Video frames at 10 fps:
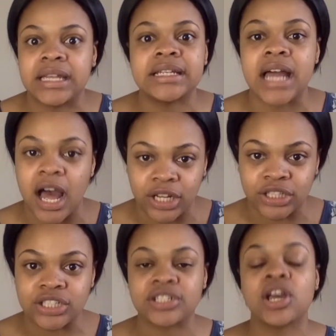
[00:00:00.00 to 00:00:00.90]

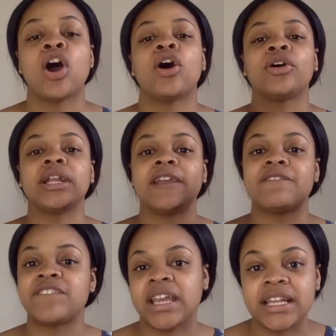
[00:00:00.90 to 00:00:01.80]
$80 on a
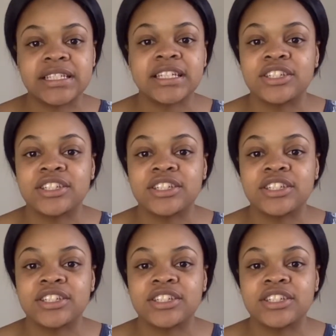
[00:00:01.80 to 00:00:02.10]
fancy